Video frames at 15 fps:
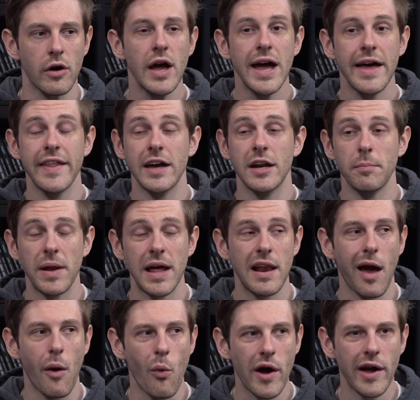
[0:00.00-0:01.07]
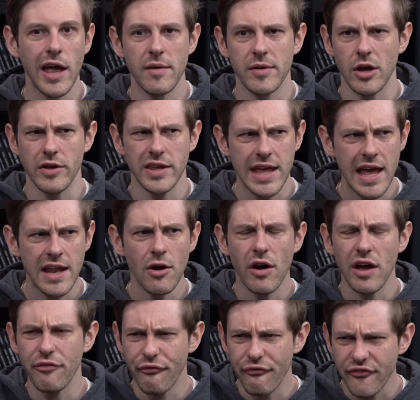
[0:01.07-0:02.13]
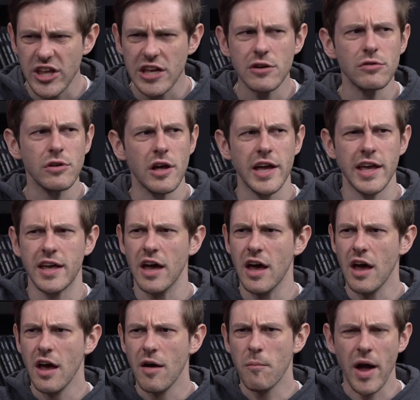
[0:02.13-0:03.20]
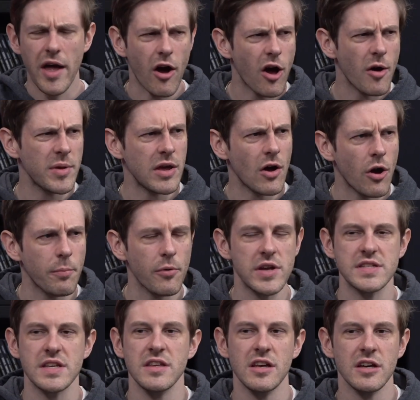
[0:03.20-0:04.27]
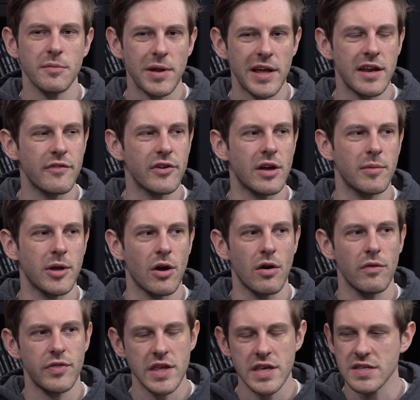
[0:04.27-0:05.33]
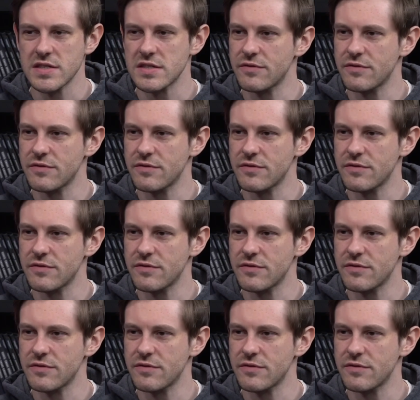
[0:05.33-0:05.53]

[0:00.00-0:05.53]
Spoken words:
And they're going to play like one game and go, yeah, no, I feel like my army operates. And then you're going to play another game and go, this